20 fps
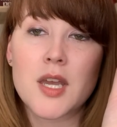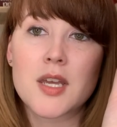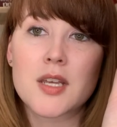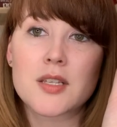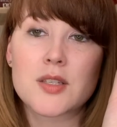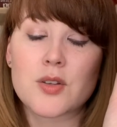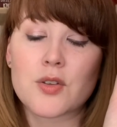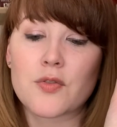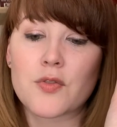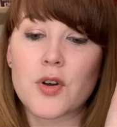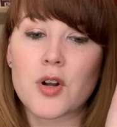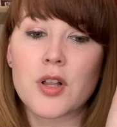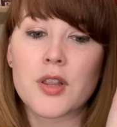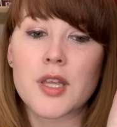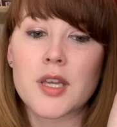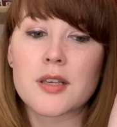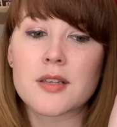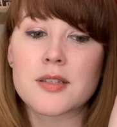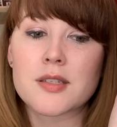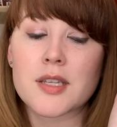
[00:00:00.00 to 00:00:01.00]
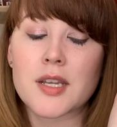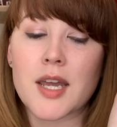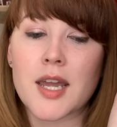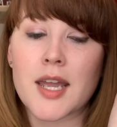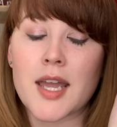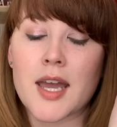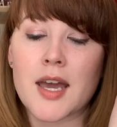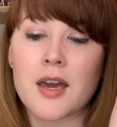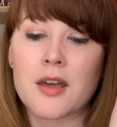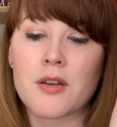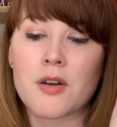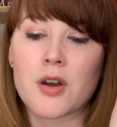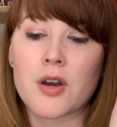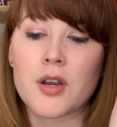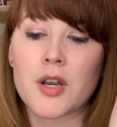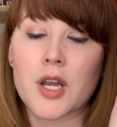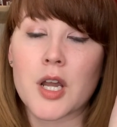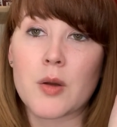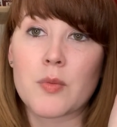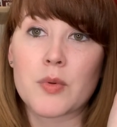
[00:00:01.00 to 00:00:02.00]
So the fall nails that I had
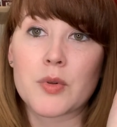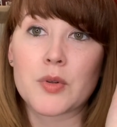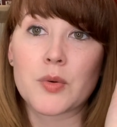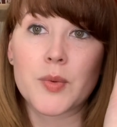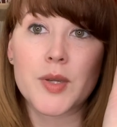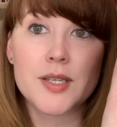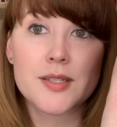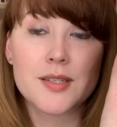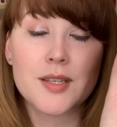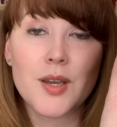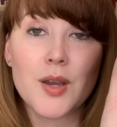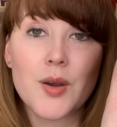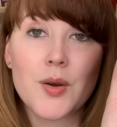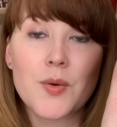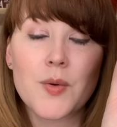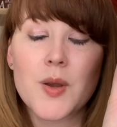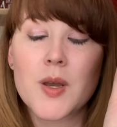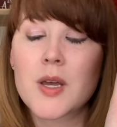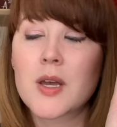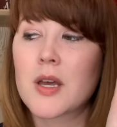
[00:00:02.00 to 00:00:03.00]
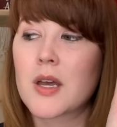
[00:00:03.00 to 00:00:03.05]
on a couple of weeks ago